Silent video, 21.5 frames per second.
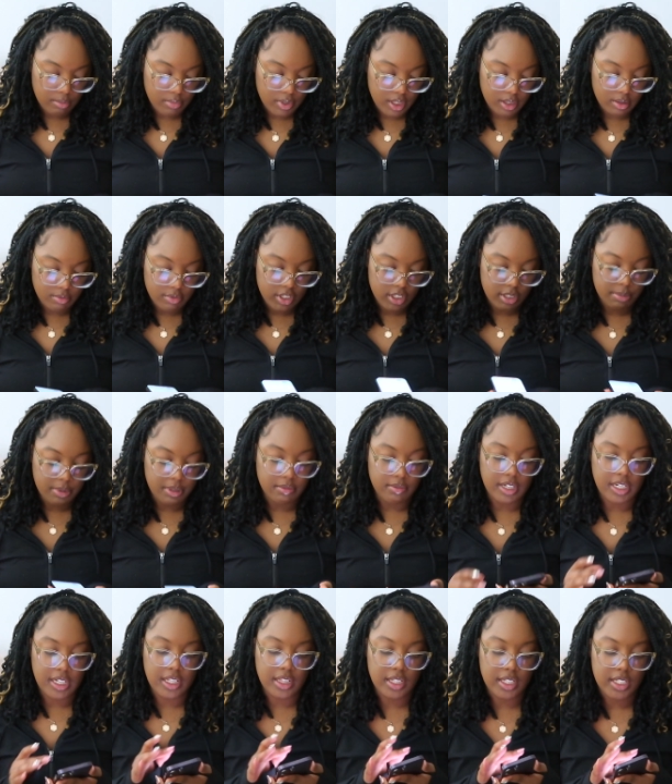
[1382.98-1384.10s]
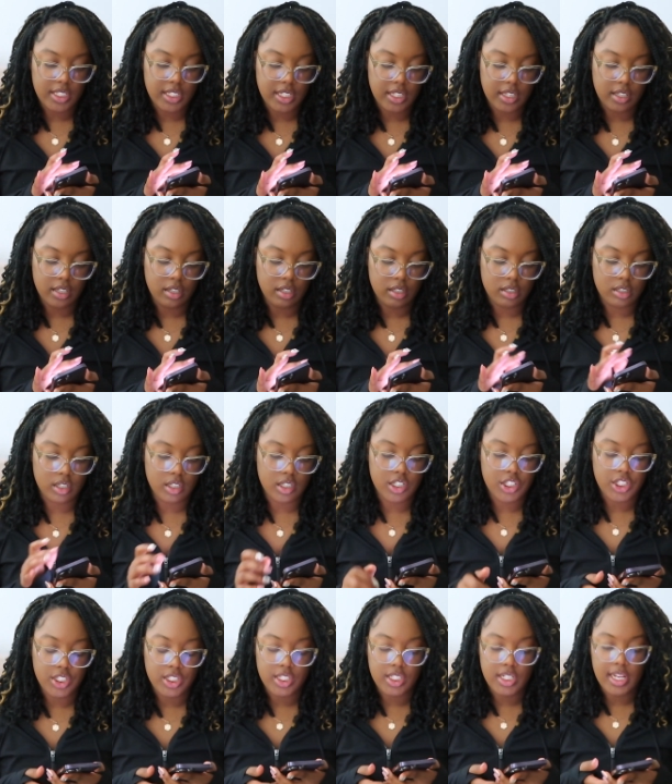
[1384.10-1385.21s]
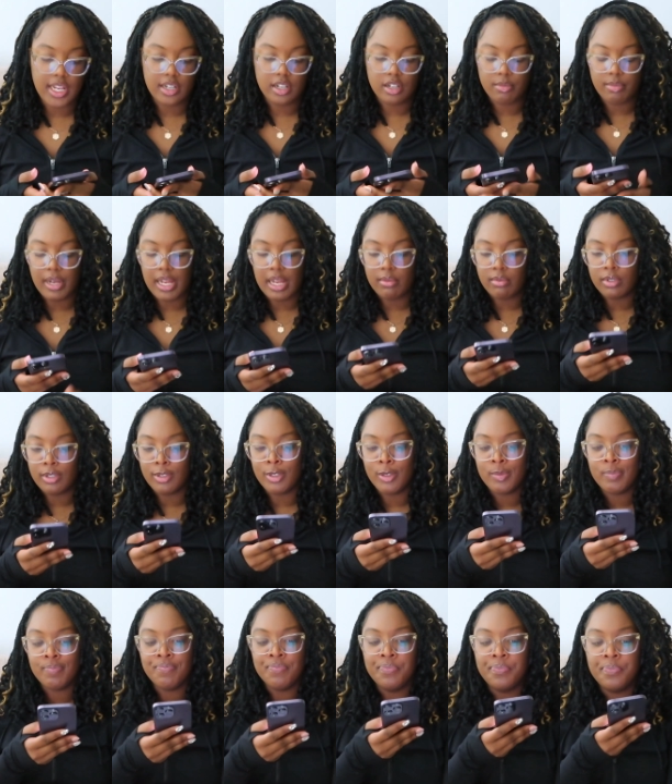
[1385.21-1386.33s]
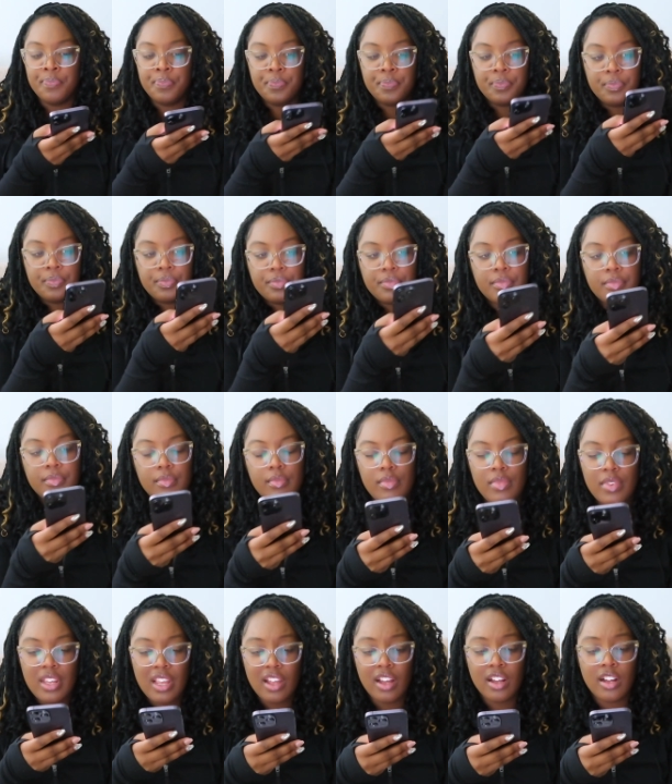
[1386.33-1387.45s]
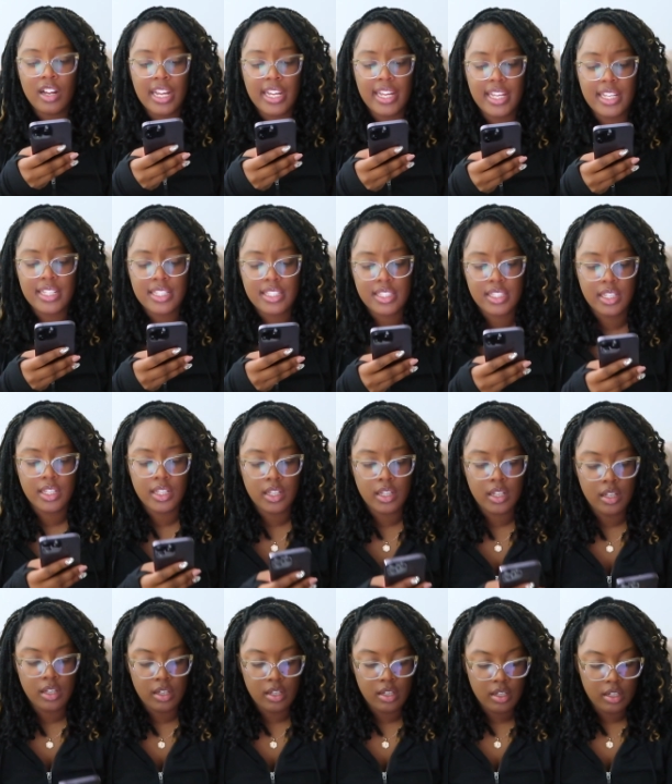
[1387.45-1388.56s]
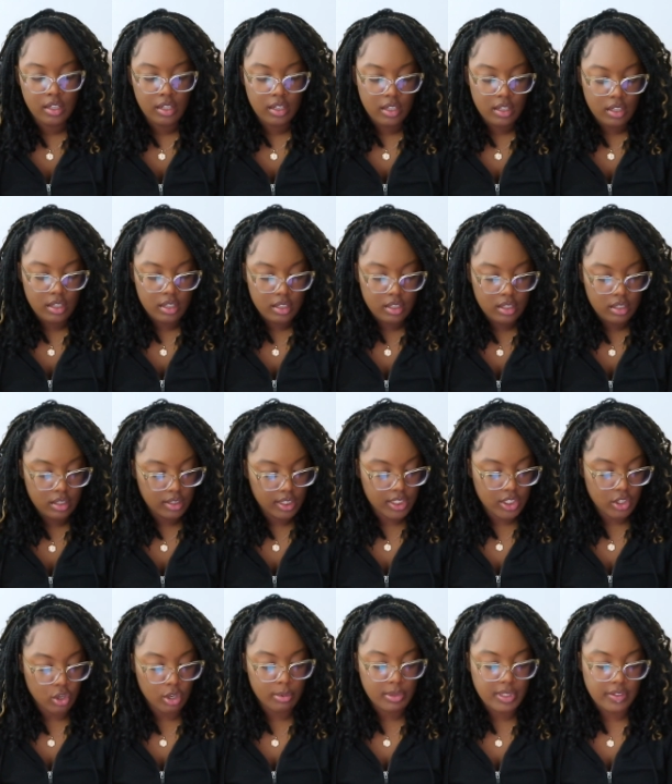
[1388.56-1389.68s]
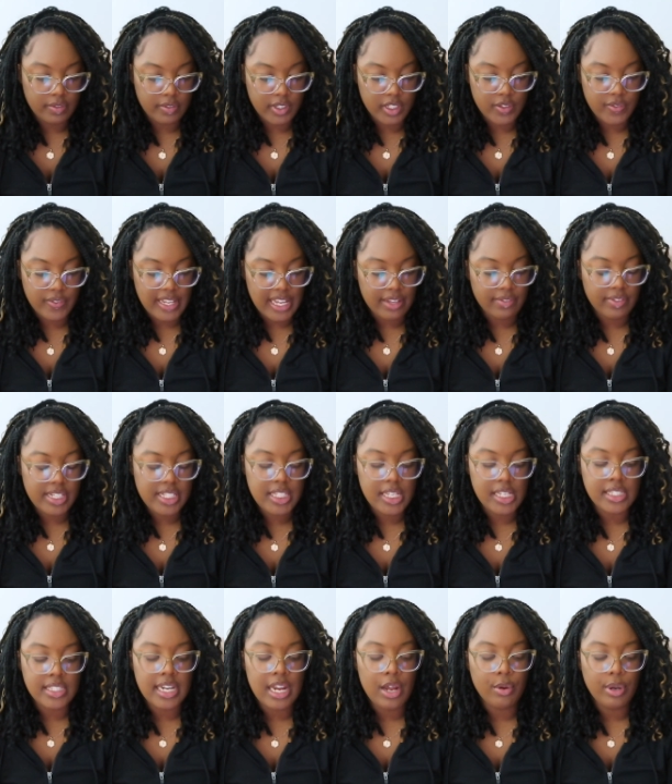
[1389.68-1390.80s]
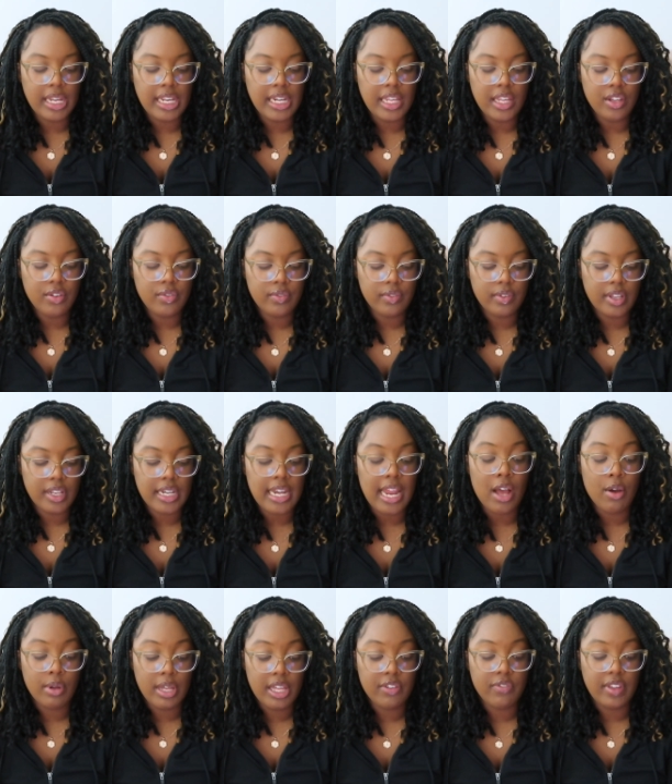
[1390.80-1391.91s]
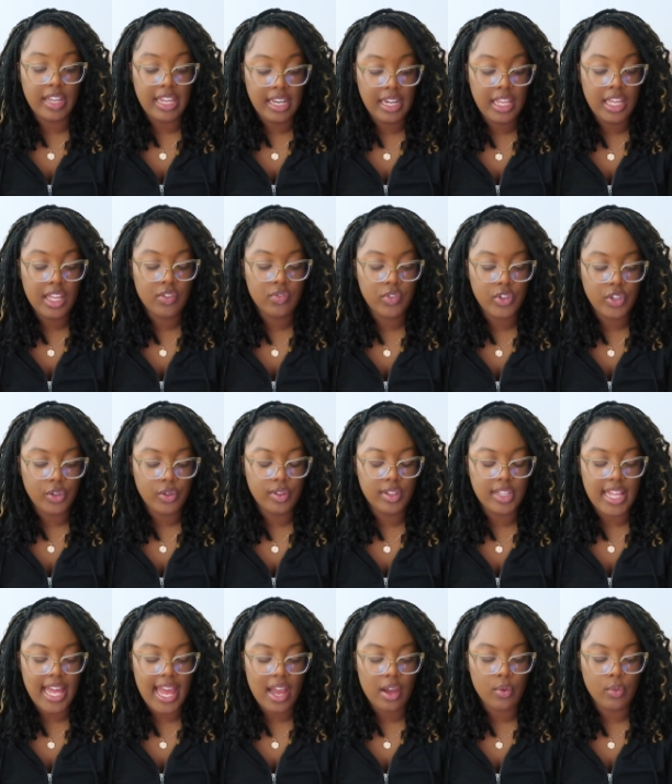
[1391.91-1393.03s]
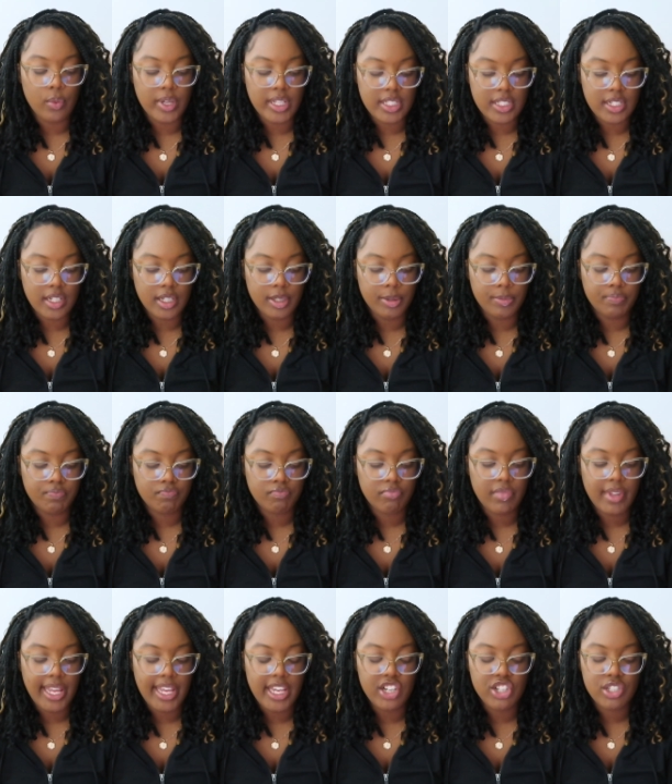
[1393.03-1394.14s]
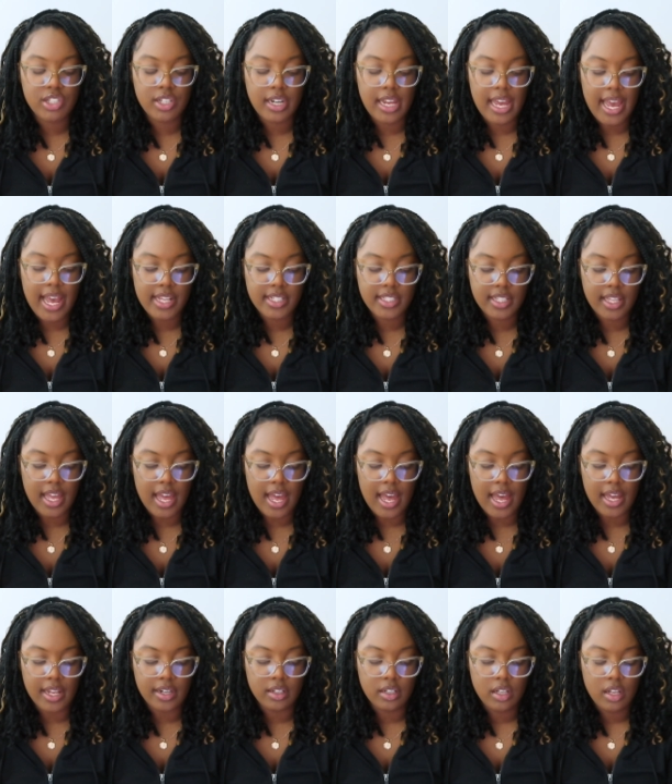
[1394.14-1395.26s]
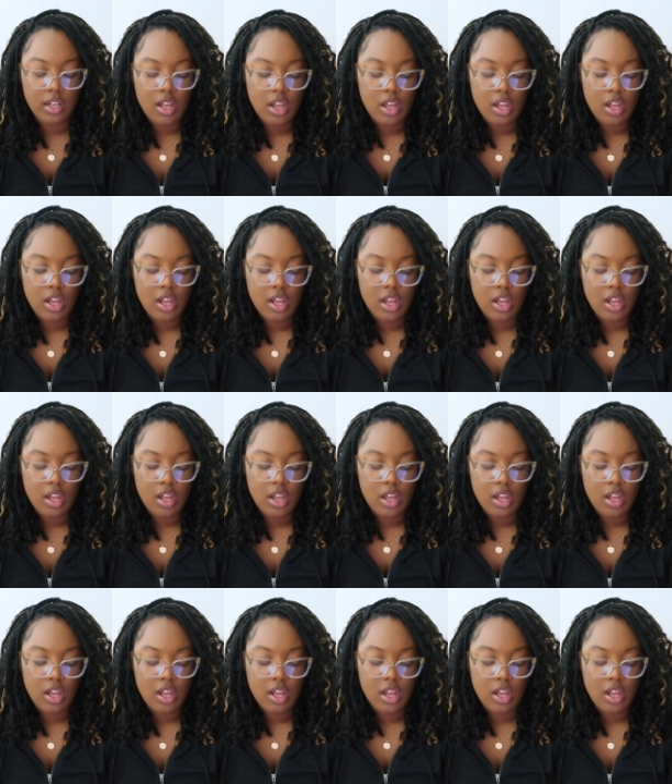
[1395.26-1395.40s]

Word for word: I'm gonna just be reading this in the Christian Standard Bible. Or I guess, let's go up to verse five. It says, now, any of, now if any of you lack wisdom, he should ask God,